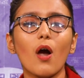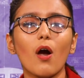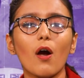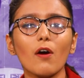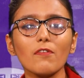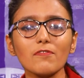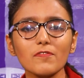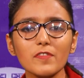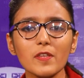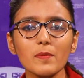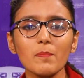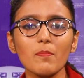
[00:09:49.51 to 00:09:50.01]

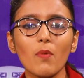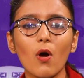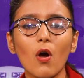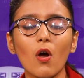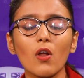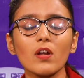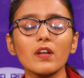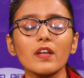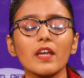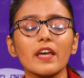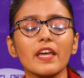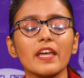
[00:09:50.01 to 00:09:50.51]
of the
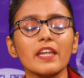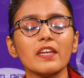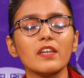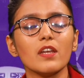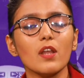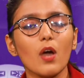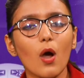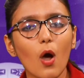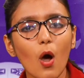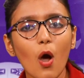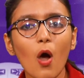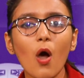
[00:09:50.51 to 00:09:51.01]
ball in
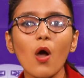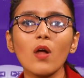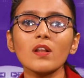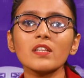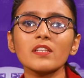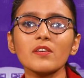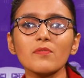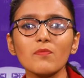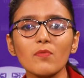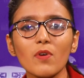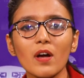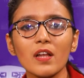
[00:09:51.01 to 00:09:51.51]
all
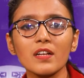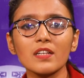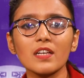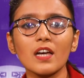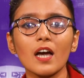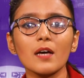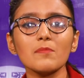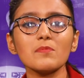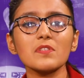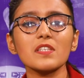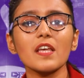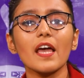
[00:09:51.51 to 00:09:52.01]
the World
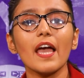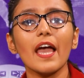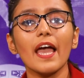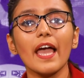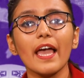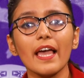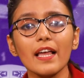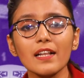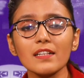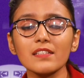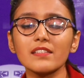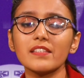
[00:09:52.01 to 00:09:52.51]
Cups
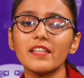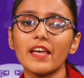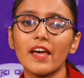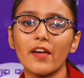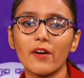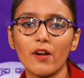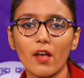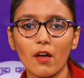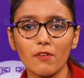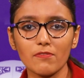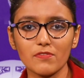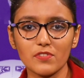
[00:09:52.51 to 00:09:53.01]
held
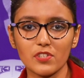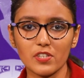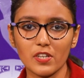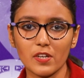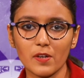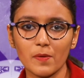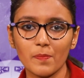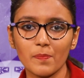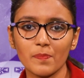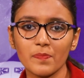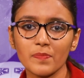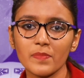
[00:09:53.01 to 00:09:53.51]
thereafter.
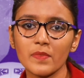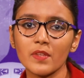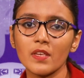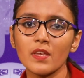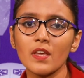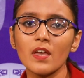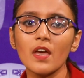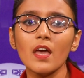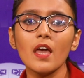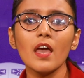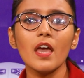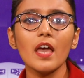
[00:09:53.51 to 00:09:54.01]

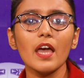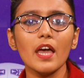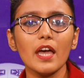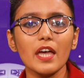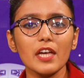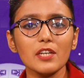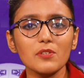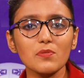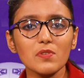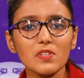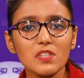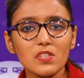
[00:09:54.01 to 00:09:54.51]

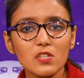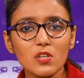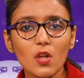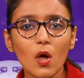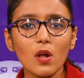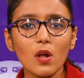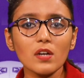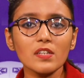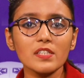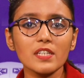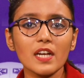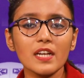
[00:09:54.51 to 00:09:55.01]
It was
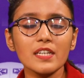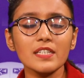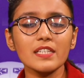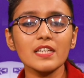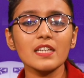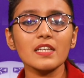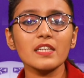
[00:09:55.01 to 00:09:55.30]
not until